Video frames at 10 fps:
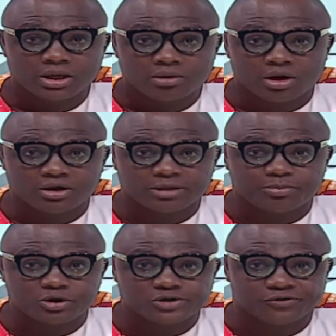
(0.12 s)
Well, the
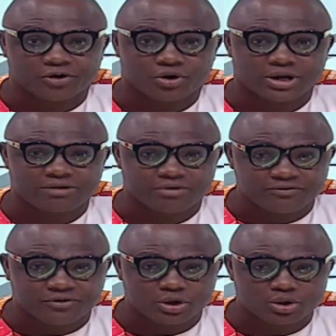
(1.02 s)
push for a
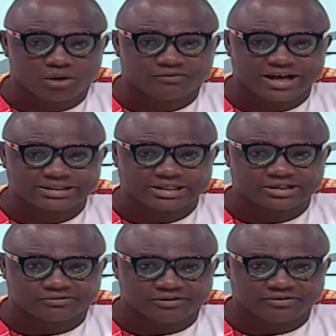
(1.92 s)
review of
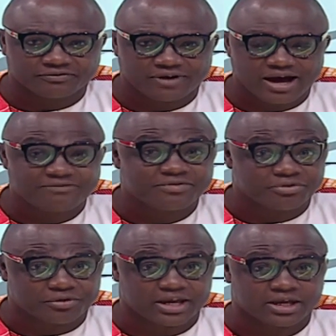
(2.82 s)
Article
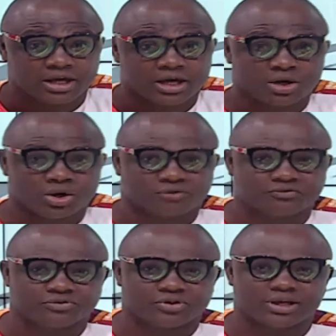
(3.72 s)
55.3
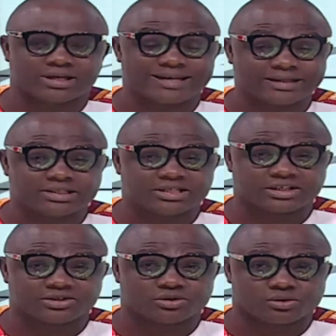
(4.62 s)
of the
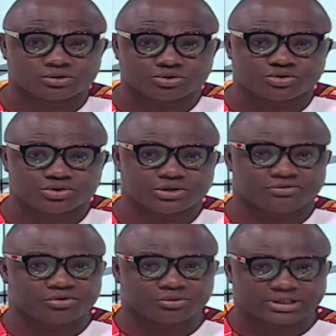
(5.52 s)
1992 Constitution
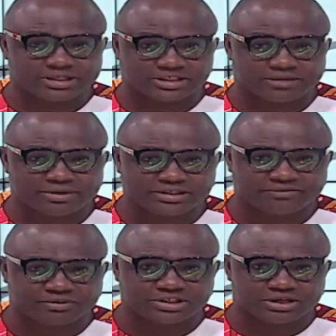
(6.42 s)
through the December
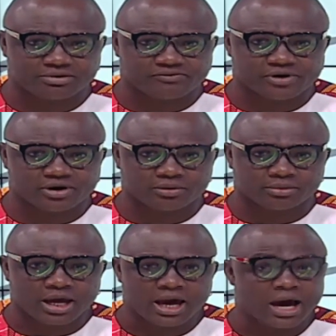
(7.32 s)
17 referendum
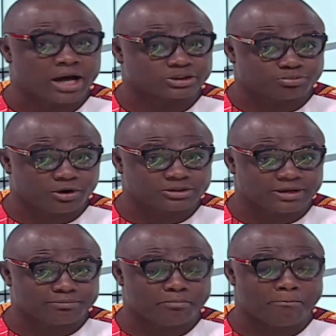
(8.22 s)
has brought
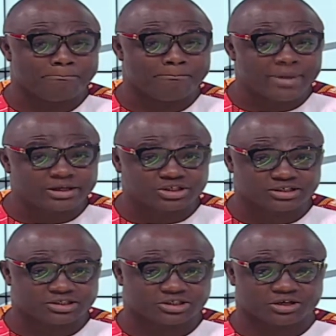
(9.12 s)
up major
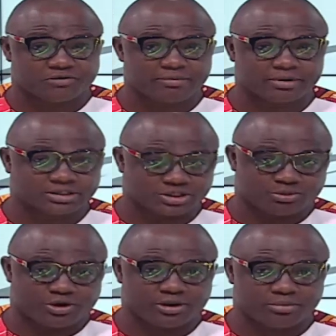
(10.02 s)
disagreements, as
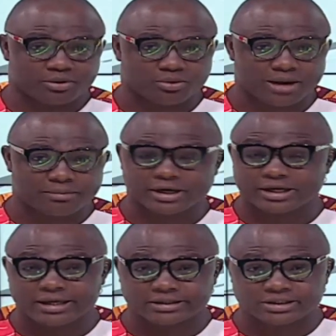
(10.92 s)
Morelli be aware, among
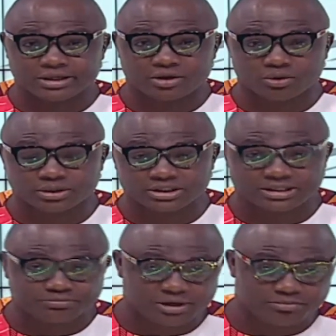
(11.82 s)
key
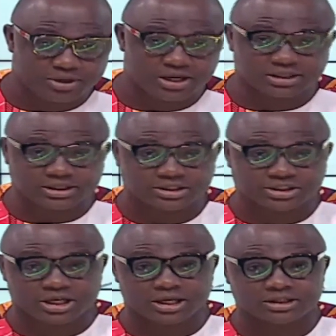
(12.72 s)
stakeholders, NPP,
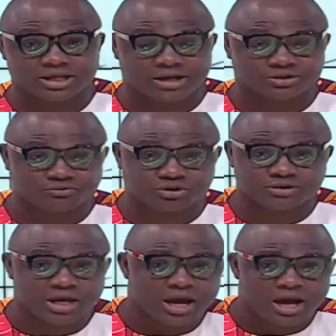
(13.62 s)
NDC, House of
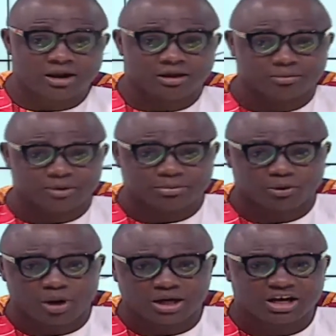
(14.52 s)
Chiefs, and other
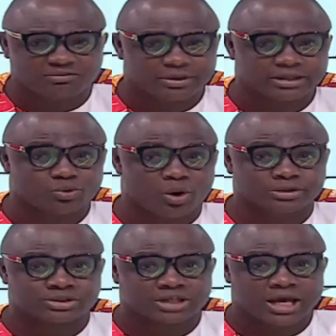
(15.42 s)
people. While government
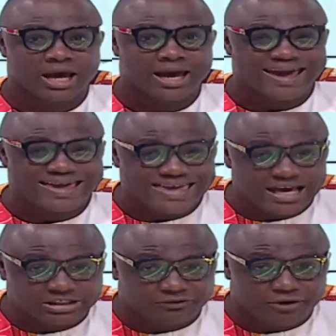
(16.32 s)
wants a
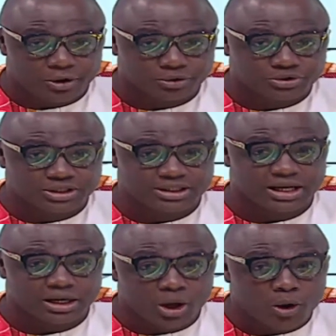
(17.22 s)
yes vote, the
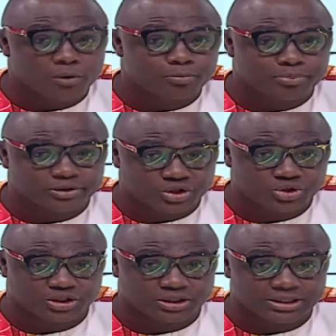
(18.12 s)
no
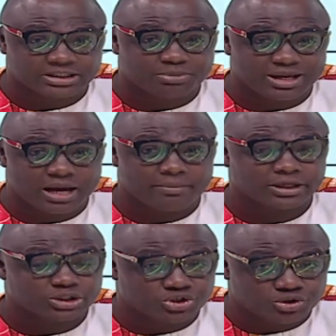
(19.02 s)
position is
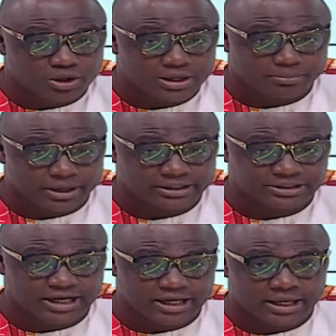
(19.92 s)
becoming stronger by the
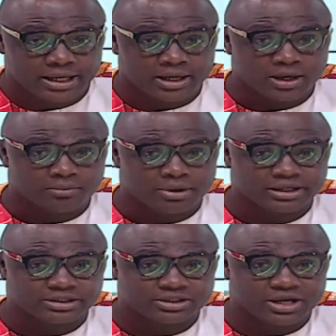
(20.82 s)
day.
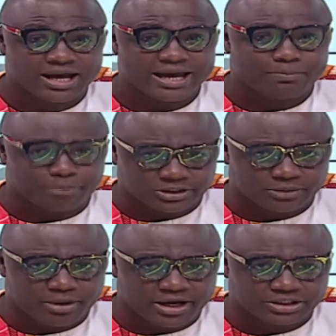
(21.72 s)
But is there a
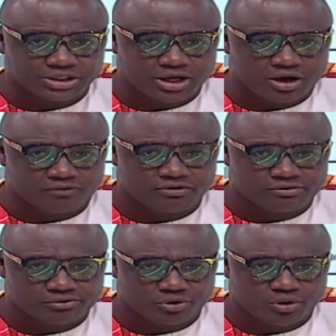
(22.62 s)
possibility of a
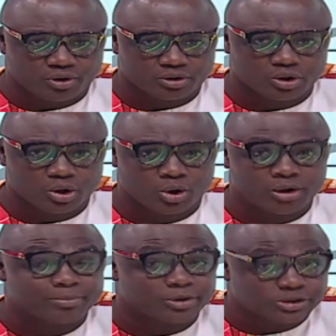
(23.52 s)
withdrawal
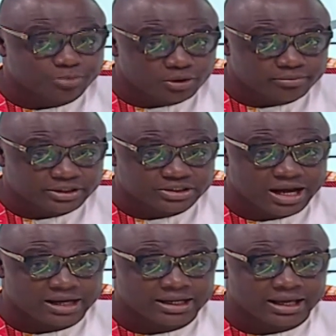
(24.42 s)
or a postponement
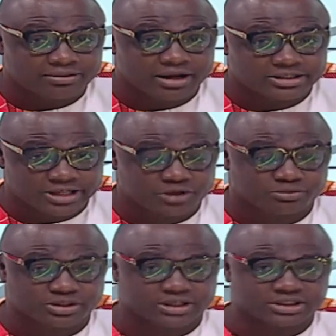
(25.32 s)
under the
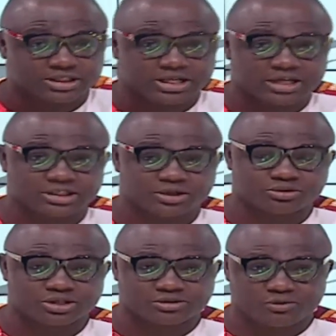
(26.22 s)
circumstances? Here's a
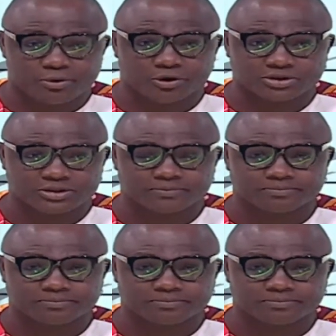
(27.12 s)
news desk report.